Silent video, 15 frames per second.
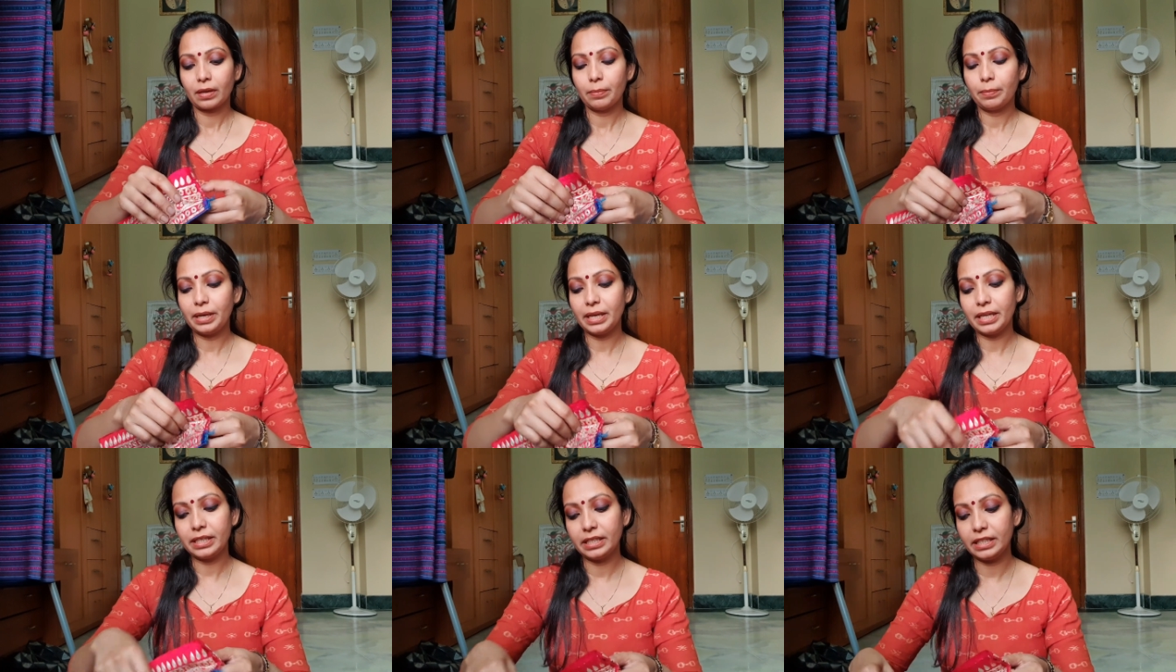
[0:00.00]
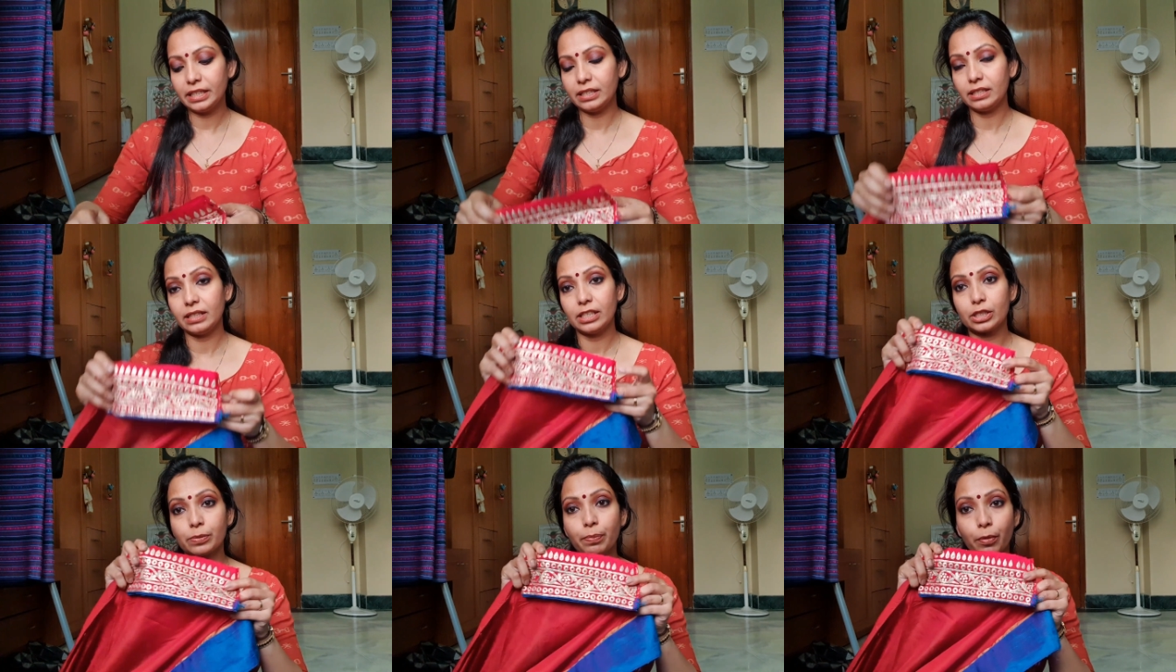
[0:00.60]
made
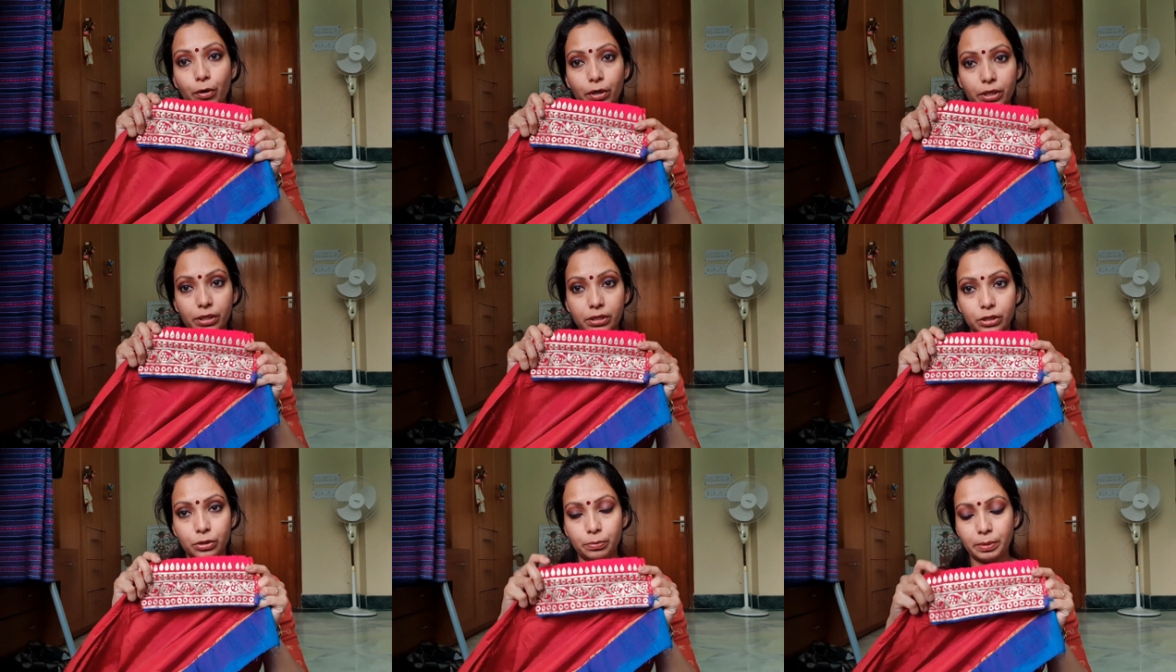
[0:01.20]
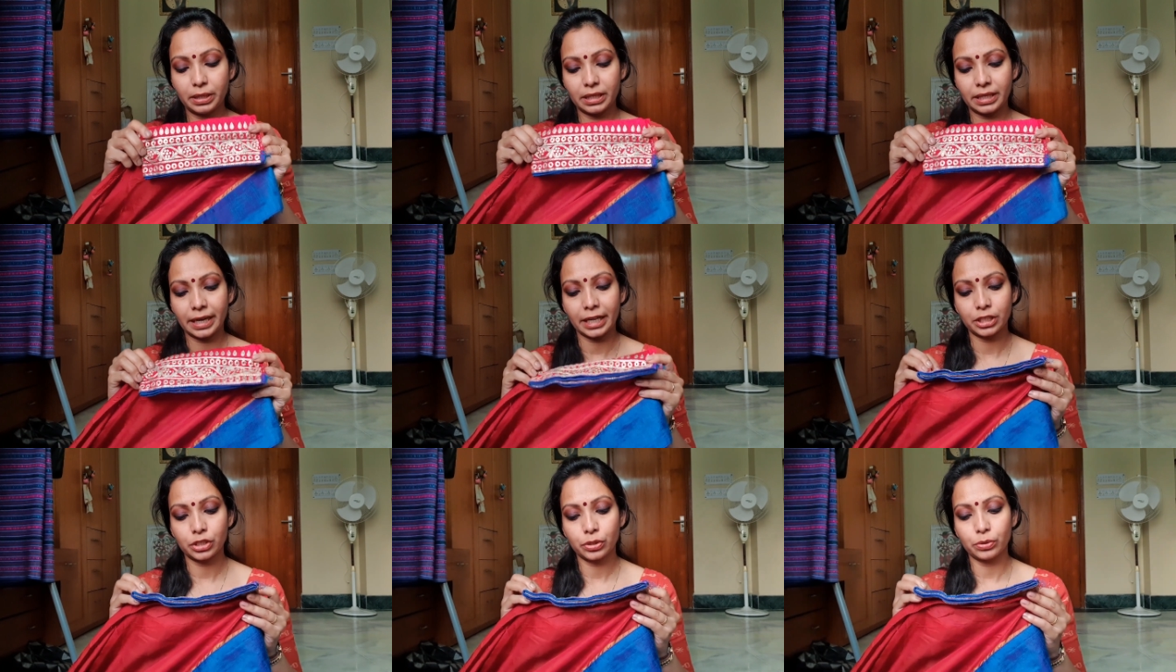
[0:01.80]
this border to be
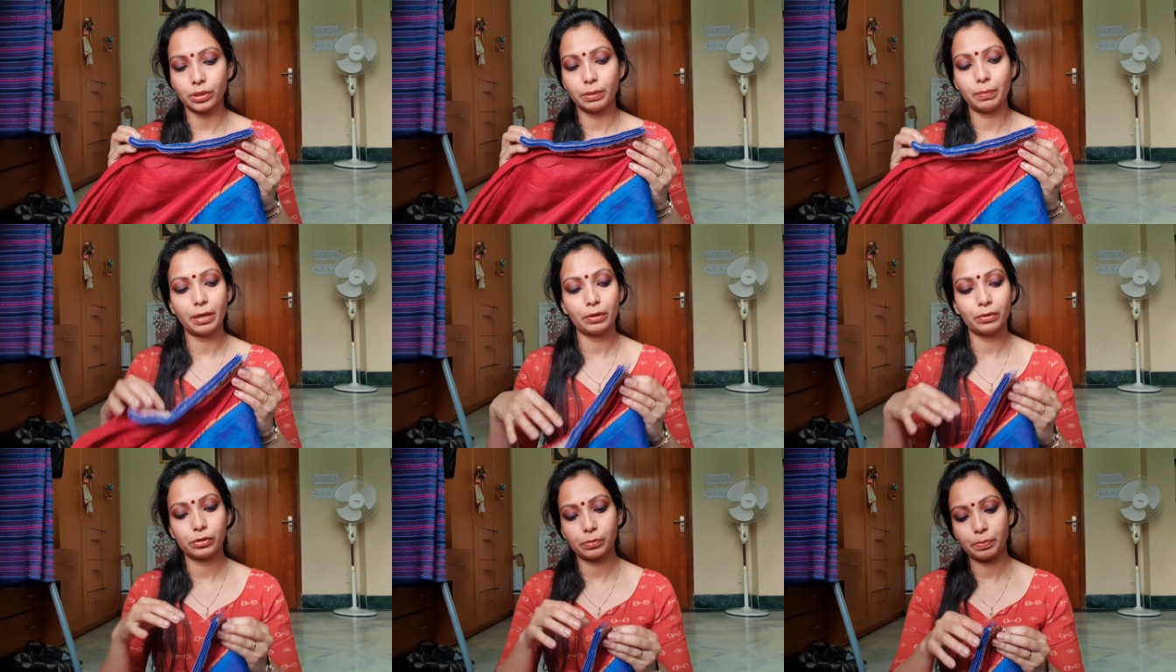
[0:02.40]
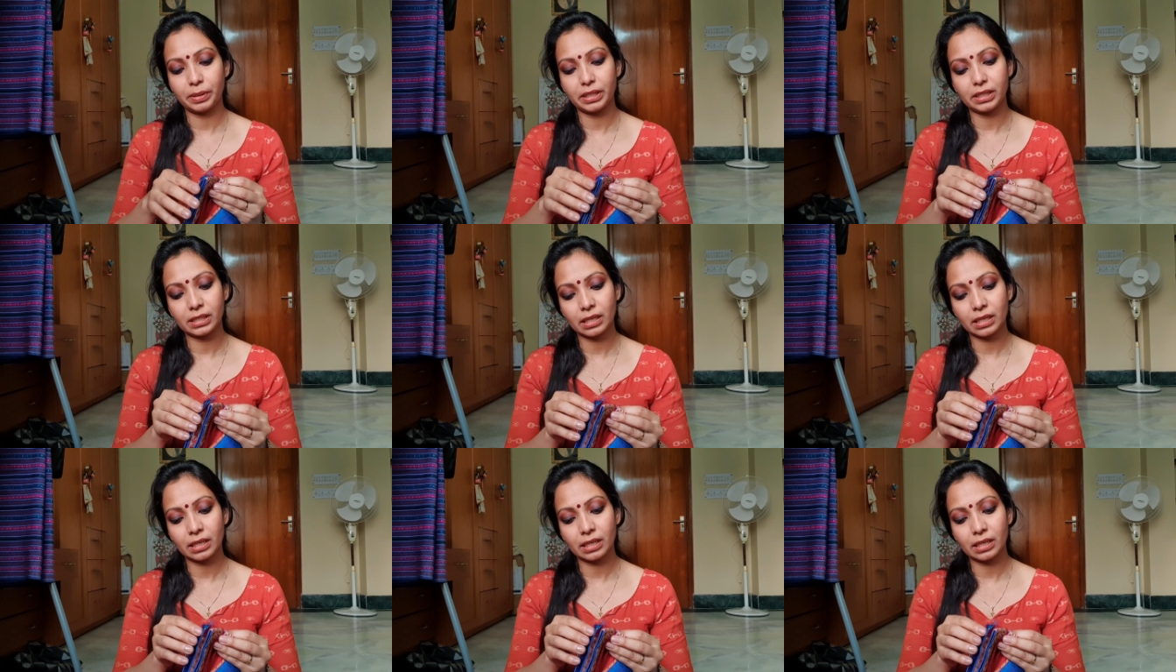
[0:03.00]
attached to the blouse piece.